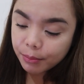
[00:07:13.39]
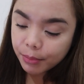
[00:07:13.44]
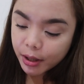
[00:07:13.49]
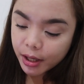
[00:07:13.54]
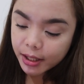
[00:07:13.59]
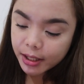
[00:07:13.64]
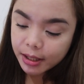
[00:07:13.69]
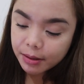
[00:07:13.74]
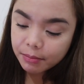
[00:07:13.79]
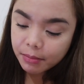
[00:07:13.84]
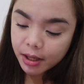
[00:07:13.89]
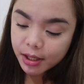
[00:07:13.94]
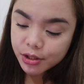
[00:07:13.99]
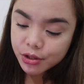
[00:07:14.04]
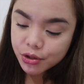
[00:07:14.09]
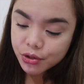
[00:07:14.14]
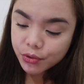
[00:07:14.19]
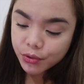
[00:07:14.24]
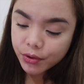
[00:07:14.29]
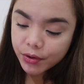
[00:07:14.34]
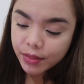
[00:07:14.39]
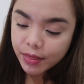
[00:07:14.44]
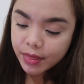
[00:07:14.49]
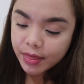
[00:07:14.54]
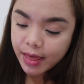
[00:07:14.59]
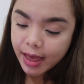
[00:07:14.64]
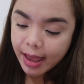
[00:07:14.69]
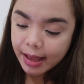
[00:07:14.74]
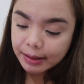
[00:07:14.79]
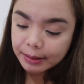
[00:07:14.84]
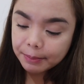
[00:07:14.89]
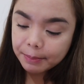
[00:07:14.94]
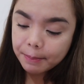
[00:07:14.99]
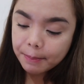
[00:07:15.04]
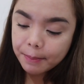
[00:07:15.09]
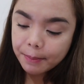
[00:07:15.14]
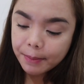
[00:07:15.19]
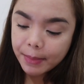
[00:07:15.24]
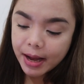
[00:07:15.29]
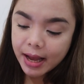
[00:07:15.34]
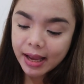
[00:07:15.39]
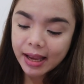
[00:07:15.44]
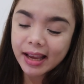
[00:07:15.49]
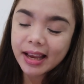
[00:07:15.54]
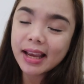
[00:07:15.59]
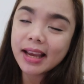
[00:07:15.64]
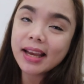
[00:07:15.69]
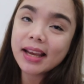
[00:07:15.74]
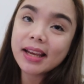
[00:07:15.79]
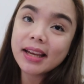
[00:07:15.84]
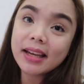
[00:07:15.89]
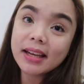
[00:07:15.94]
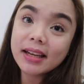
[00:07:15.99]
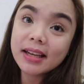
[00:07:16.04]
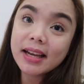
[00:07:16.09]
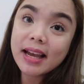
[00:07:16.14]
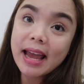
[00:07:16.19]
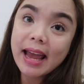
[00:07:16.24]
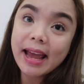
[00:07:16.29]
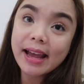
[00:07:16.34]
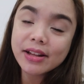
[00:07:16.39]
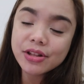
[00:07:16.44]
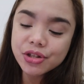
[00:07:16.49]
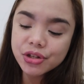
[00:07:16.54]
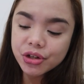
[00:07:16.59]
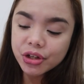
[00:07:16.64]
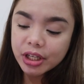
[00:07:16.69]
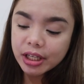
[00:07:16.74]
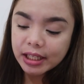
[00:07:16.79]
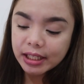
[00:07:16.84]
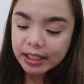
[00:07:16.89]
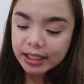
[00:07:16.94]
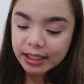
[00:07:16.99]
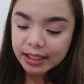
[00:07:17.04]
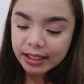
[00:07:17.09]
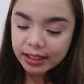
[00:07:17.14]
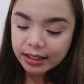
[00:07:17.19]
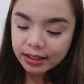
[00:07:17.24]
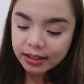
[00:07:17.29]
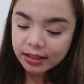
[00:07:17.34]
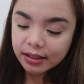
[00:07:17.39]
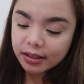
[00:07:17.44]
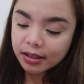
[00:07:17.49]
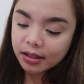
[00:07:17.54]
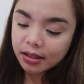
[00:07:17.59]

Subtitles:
but I made sure that my hands are clean